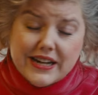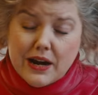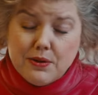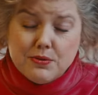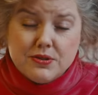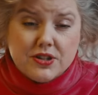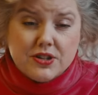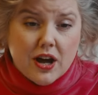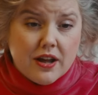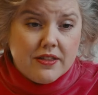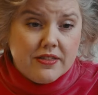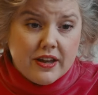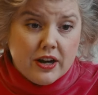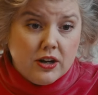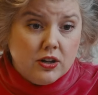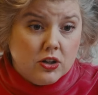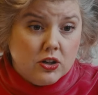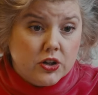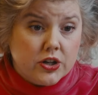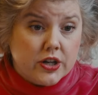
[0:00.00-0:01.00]
I was on
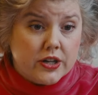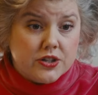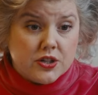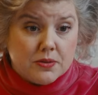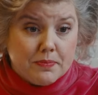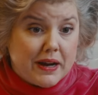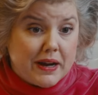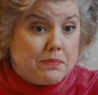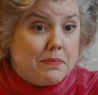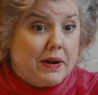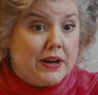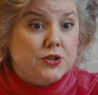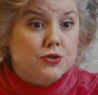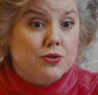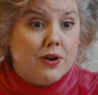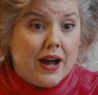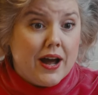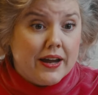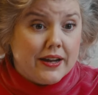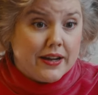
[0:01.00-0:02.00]
there looking to make my
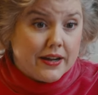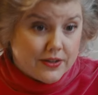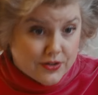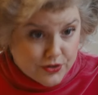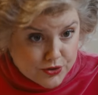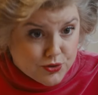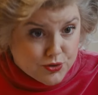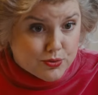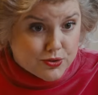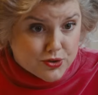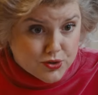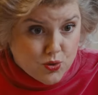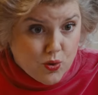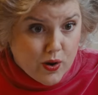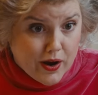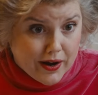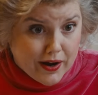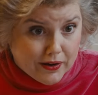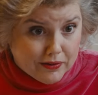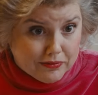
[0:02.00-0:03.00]
triad into a
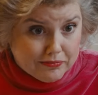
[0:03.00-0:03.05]
square.